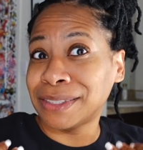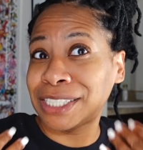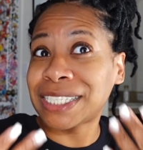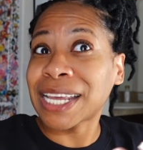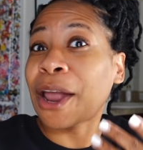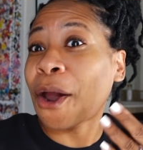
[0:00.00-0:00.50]

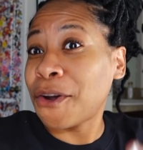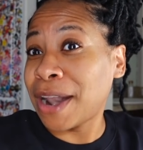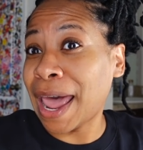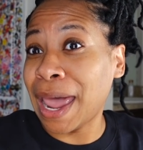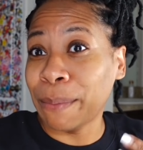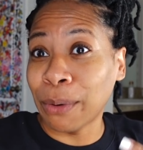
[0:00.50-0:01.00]
say her
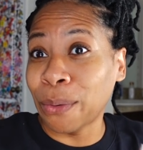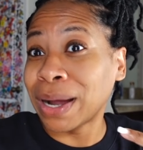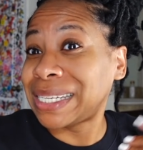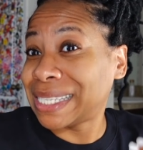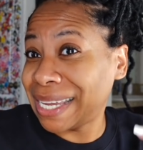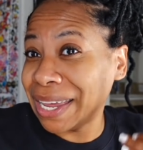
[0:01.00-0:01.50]
name
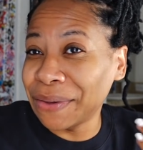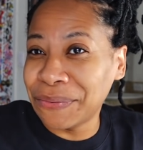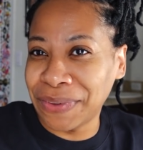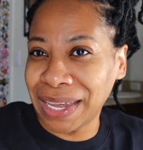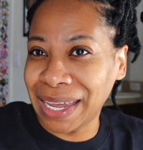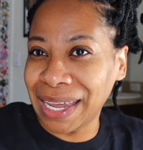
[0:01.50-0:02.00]
on
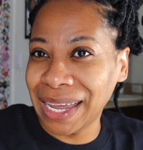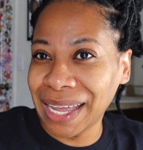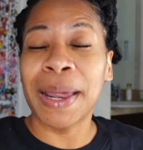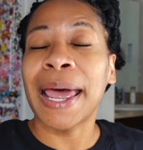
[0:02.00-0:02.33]
TV